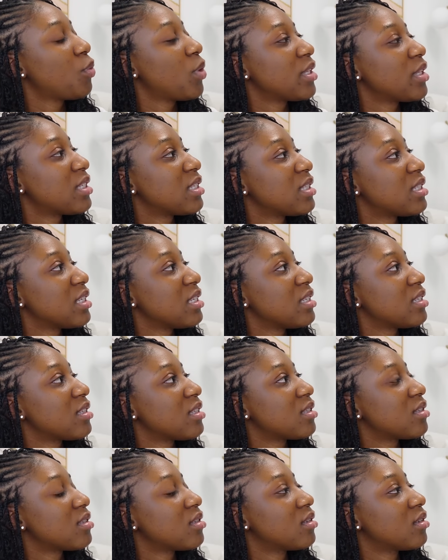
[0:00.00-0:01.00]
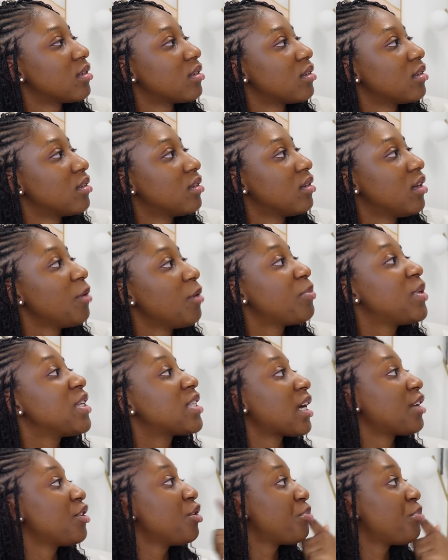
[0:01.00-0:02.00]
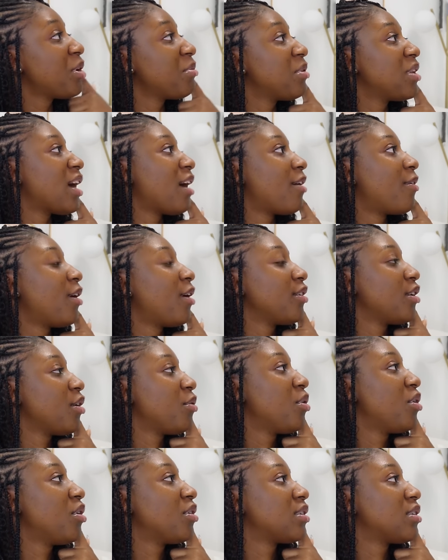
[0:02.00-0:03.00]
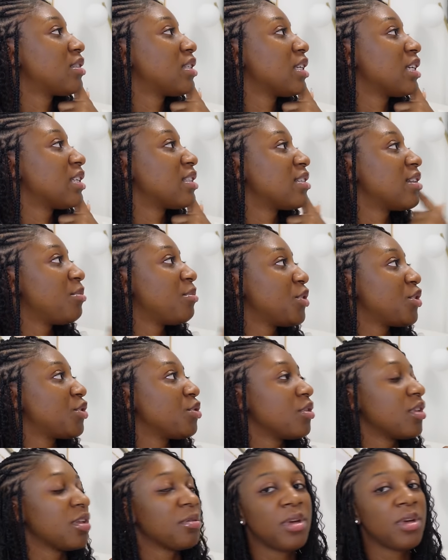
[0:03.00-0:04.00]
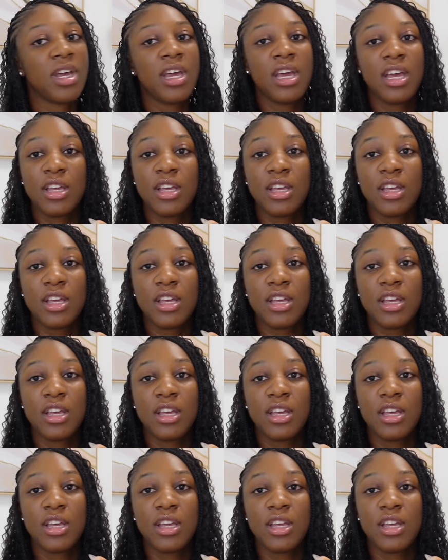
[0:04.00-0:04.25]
What it is. I'll ask Junior. Please, can you bring me the Around the World tickets? Let me show okay. them.